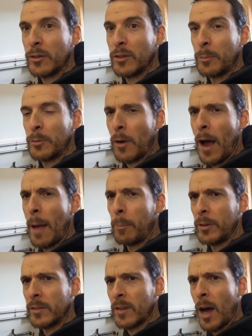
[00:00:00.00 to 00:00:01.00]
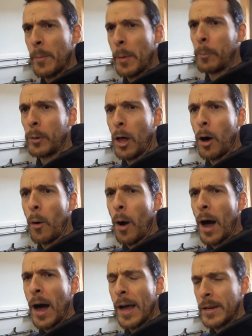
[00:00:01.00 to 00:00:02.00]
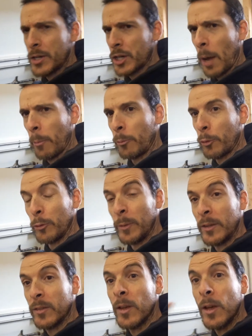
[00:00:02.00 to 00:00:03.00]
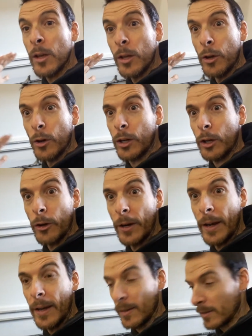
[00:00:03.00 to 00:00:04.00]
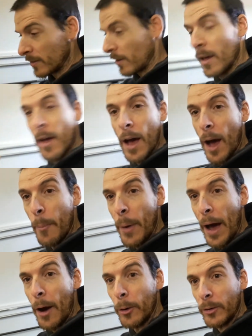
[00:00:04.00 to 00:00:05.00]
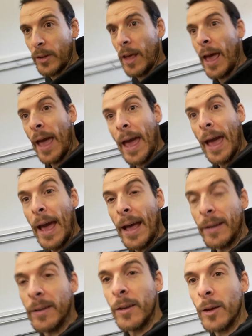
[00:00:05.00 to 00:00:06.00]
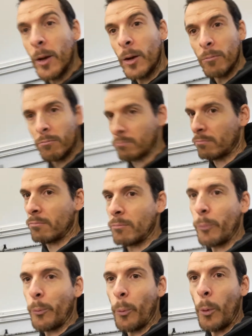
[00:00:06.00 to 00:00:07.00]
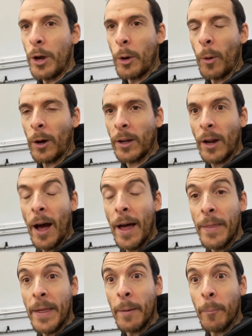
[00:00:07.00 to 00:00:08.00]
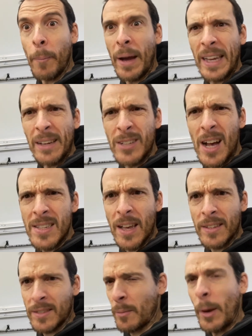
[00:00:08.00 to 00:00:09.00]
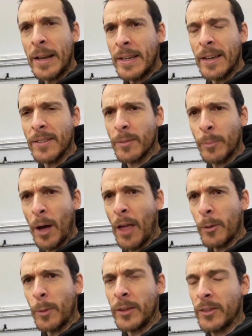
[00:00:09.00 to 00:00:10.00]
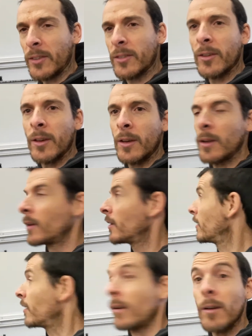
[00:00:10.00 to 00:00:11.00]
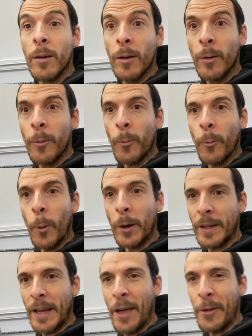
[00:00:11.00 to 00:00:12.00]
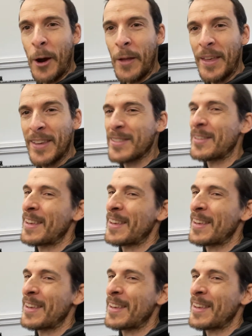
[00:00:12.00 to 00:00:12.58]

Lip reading: subscribe, please comment below on shop improvements you're curious about and what you're working on that might give us some ideas, some other ones. Let's work together on this.